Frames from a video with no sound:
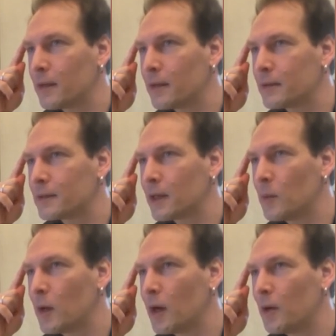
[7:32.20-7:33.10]

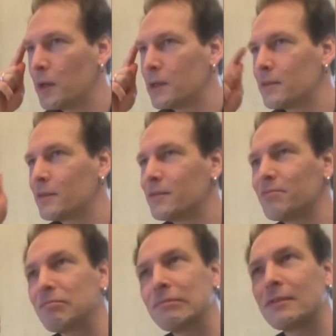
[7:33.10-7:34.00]
Somehow it
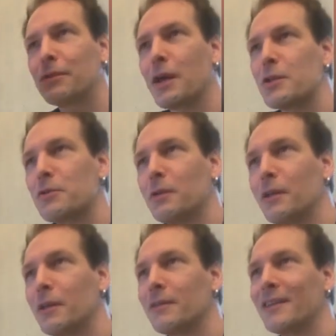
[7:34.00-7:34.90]

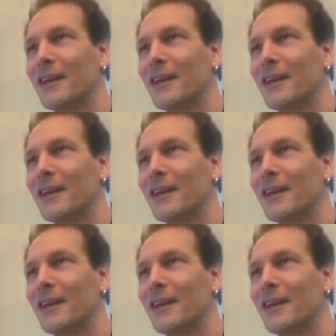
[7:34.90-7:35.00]
gradually,